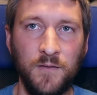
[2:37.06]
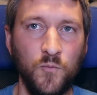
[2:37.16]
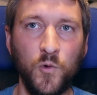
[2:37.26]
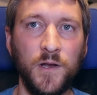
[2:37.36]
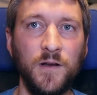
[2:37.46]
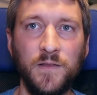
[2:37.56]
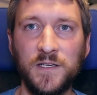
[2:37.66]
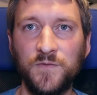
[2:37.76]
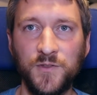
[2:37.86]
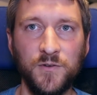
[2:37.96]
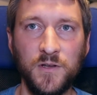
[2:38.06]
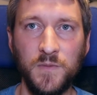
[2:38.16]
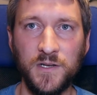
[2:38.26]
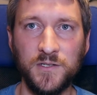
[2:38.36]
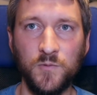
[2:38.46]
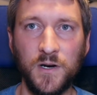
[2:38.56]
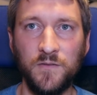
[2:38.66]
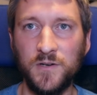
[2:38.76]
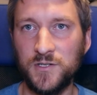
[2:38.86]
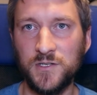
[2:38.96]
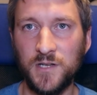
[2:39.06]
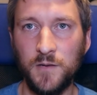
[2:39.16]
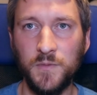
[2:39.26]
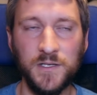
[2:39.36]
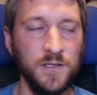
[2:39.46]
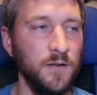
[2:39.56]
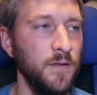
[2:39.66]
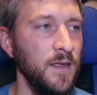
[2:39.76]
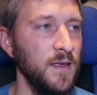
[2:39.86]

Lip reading: working on this for 30 minutes or whatever, and it's just not a big deal.